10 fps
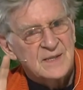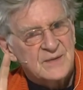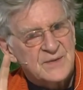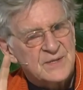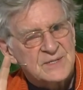
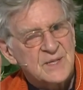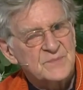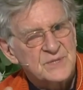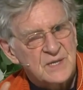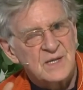There are
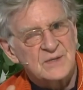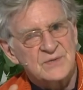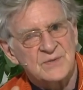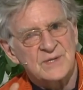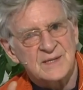some scholars
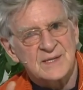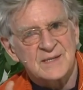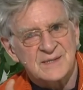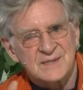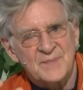who think
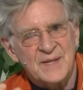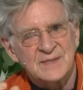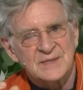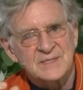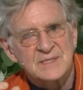that the
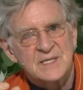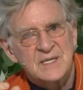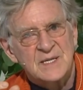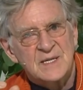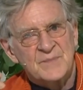Tibetans
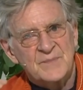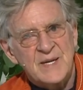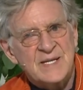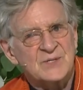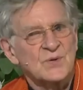
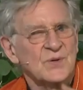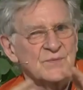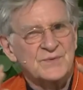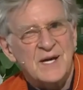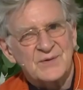made sort
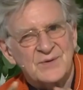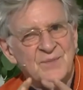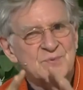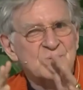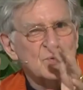of tantra
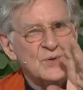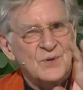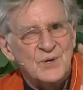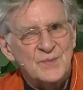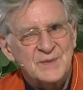
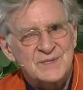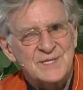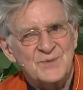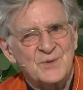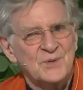obscure because
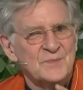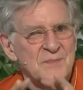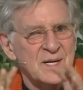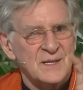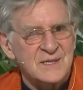they were all
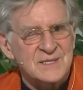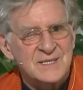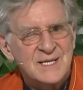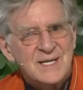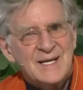monks
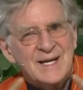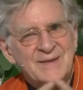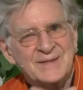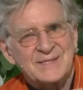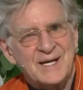
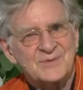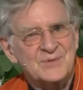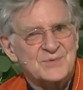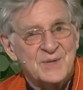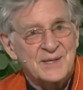and the tantra
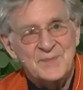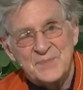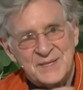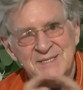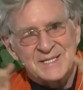is really a
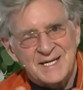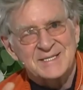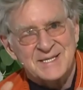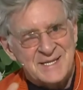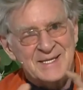big,
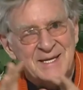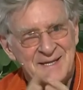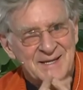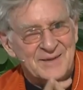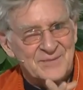sexy
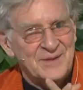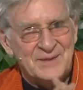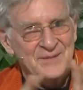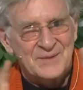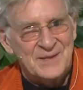thing and
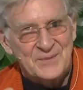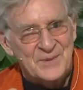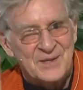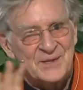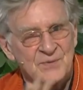really, really
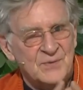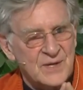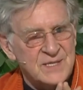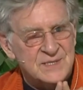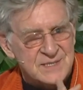weird,
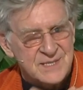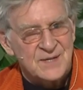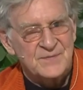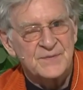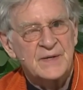crazy stuff.